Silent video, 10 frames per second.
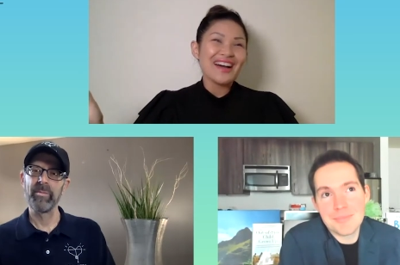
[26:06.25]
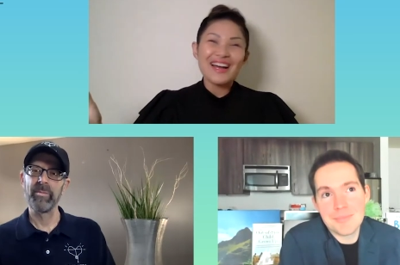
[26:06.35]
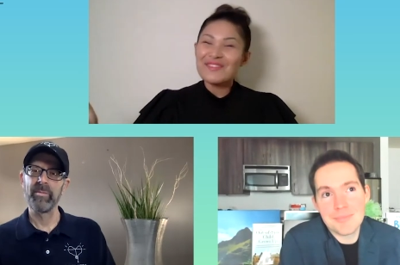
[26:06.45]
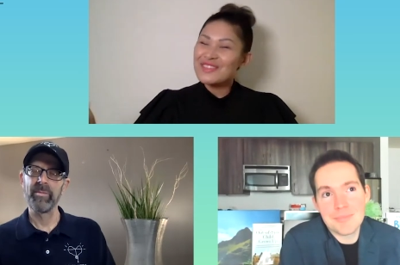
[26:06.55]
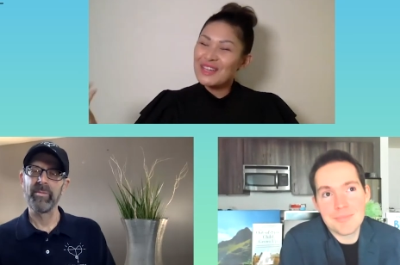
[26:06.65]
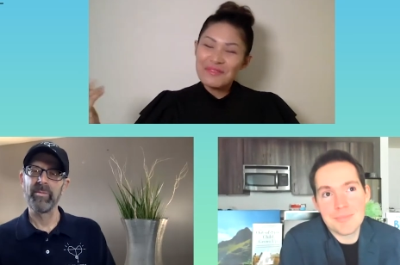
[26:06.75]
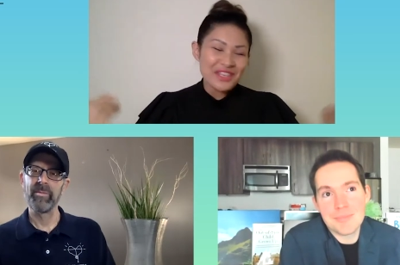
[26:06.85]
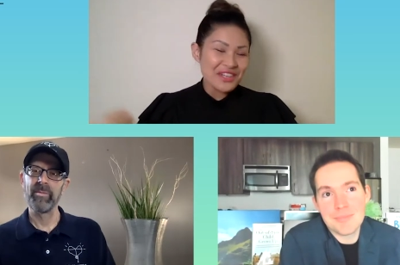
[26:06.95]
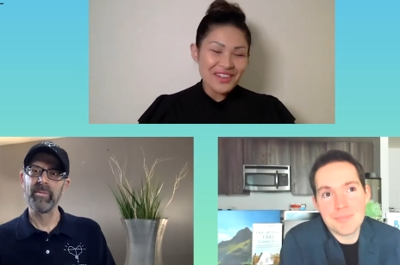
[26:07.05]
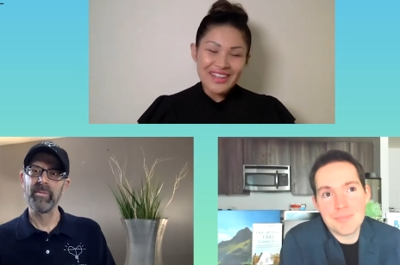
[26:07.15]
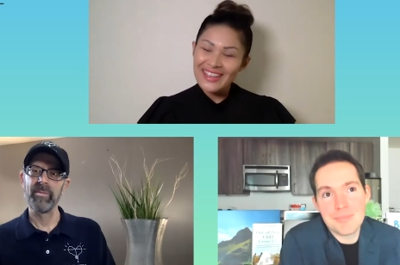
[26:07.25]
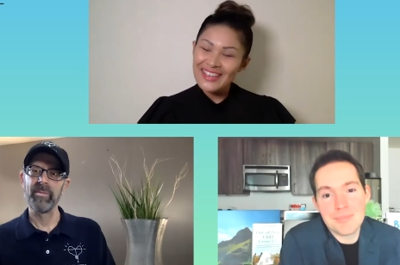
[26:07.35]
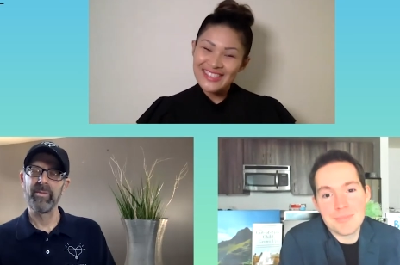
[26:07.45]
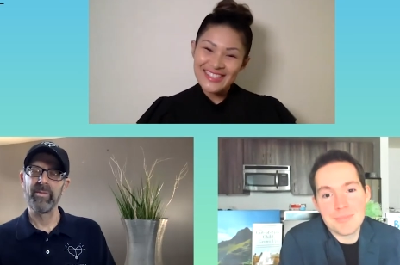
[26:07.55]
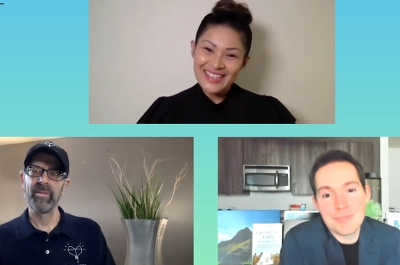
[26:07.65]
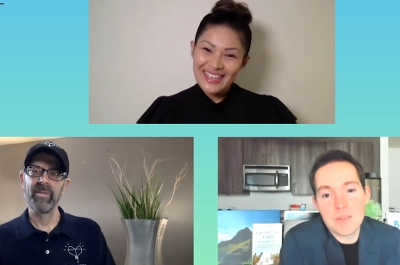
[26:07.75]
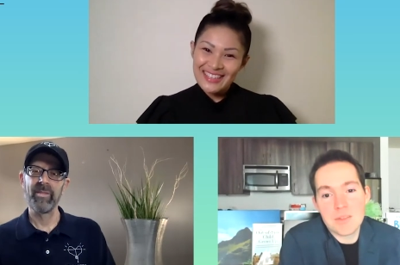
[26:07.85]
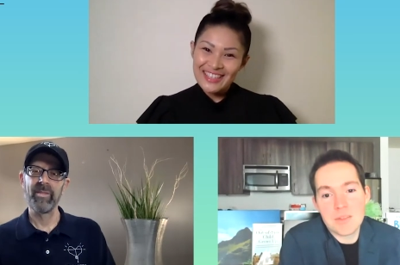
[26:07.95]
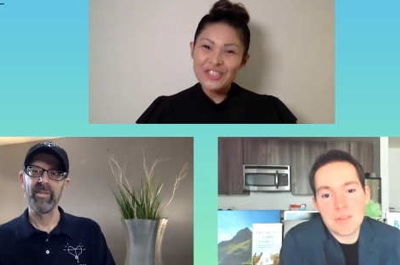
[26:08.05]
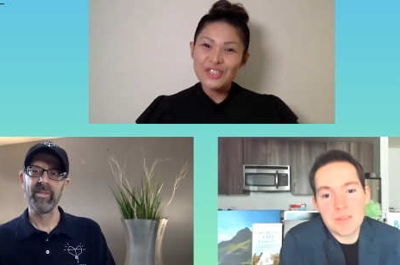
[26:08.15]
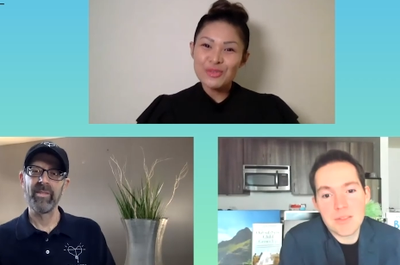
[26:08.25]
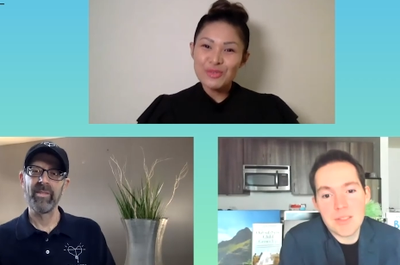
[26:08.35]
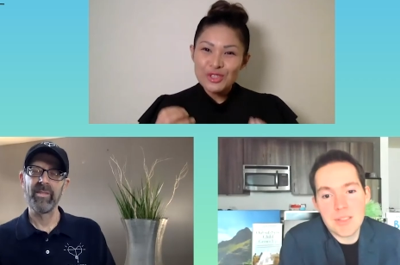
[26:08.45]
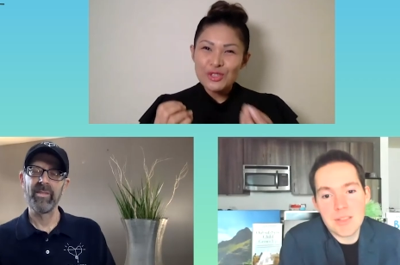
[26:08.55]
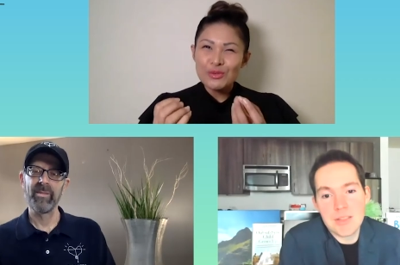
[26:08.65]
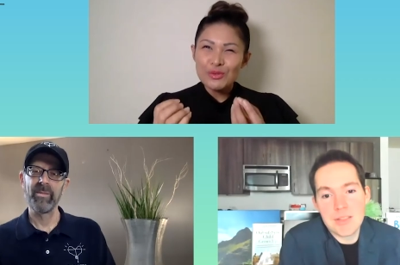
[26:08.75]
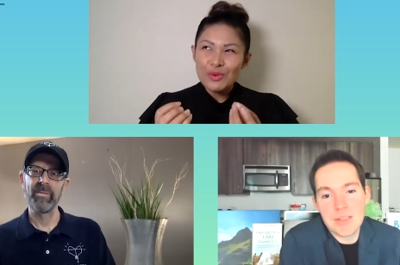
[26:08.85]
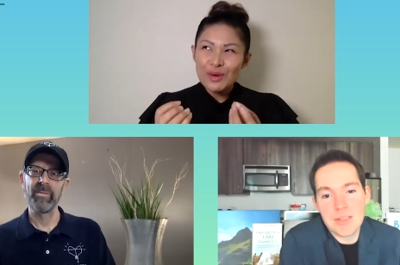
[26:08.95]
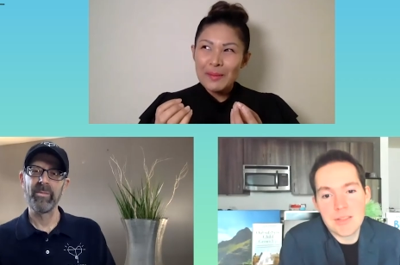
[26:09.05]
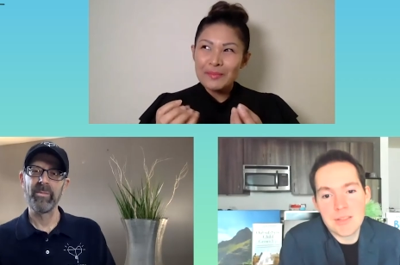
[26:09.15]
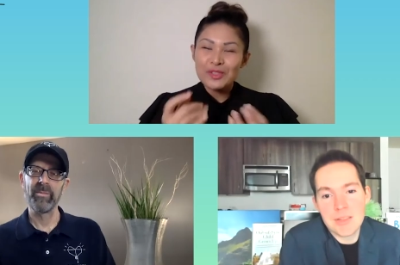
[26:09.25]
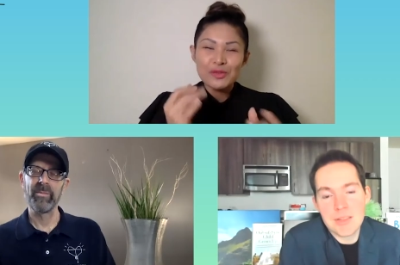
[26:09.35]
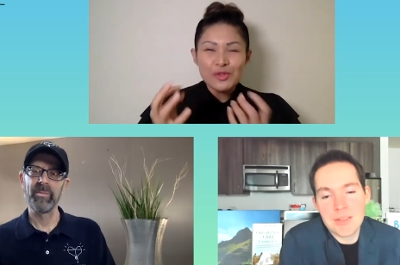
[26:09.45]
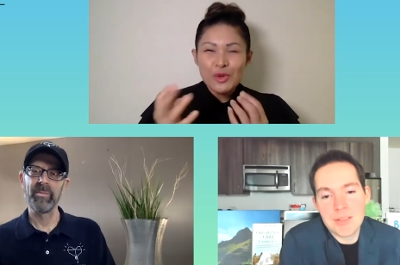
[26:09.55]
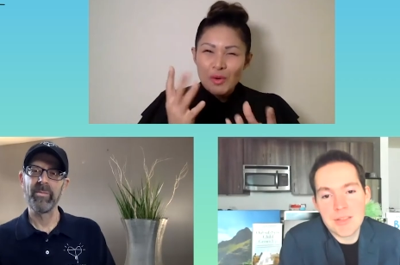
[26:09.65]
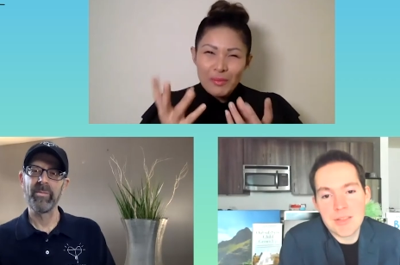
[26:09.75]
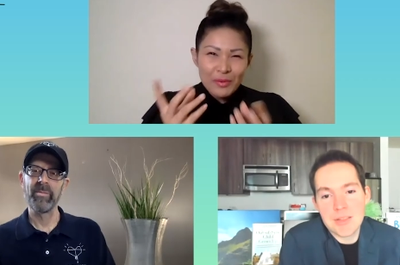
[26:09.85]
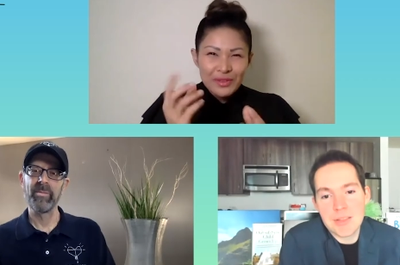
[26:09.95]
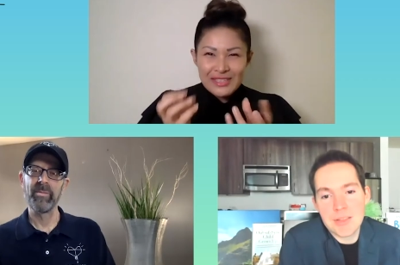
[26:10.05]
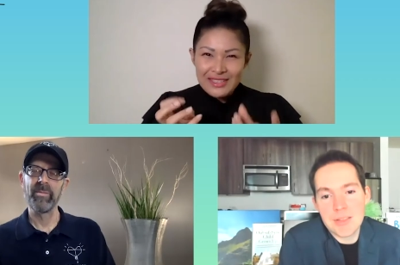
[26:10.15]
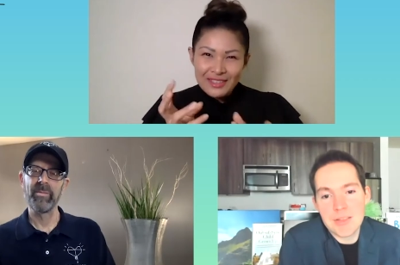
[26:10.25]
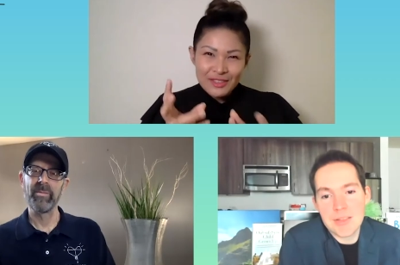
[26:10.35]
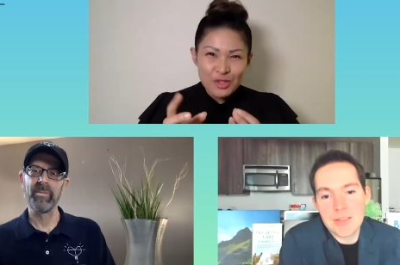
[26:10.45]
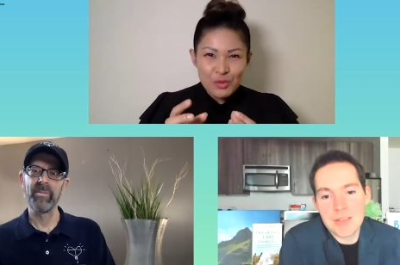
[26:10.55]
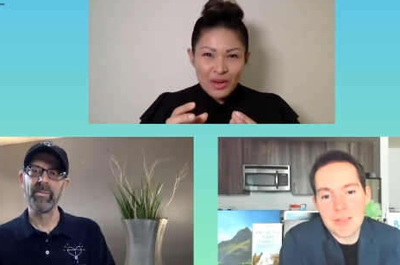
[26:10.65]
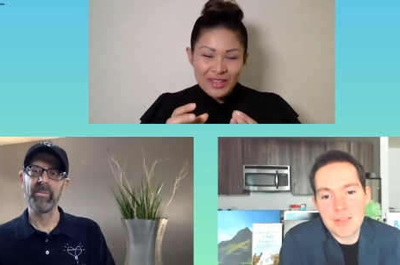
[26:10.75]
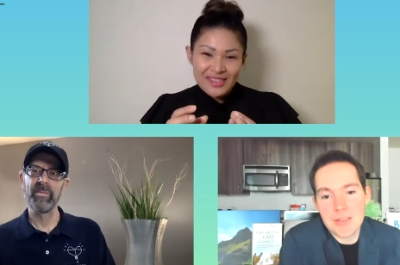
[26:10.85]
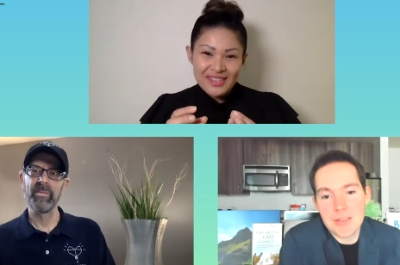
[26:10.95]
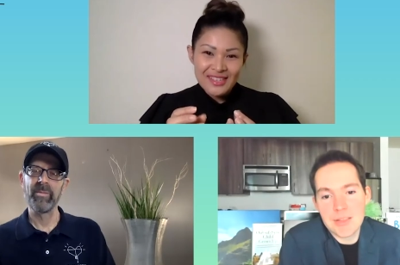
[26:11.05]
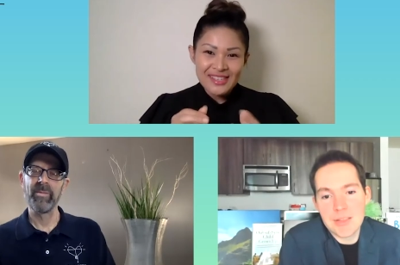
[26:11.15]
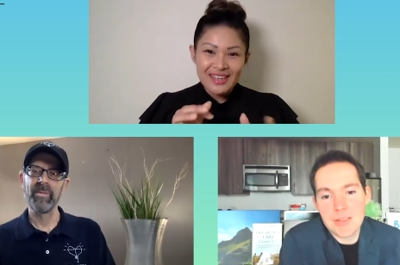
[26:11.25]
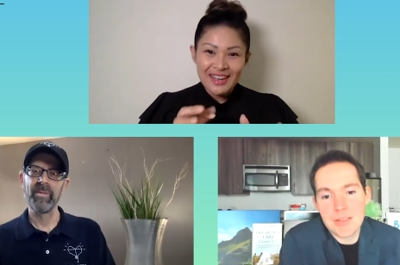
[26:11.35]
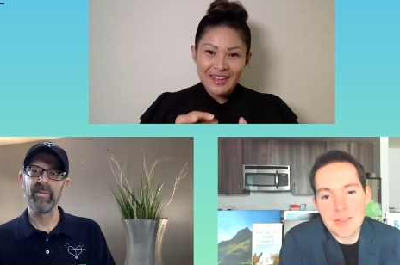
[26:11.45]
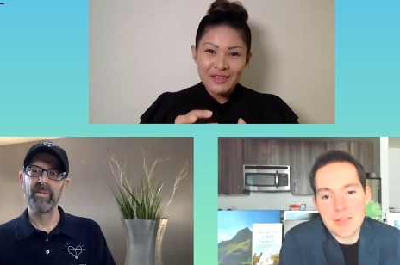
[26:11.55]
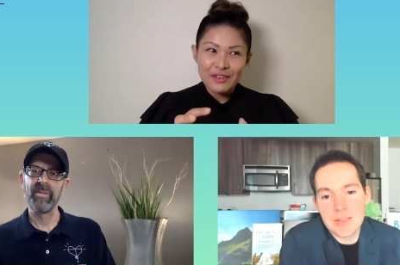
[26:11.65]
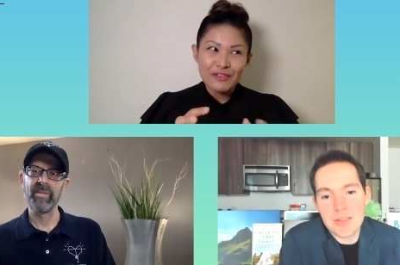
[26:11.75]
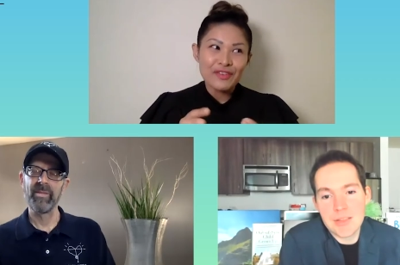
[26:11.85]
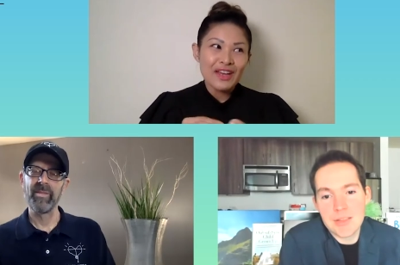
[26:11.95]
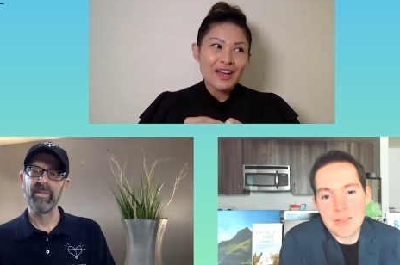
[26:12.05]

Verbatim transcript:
Speaker 1: I'm, I'm curious like do you do you um, do you know about these little nuances the kind of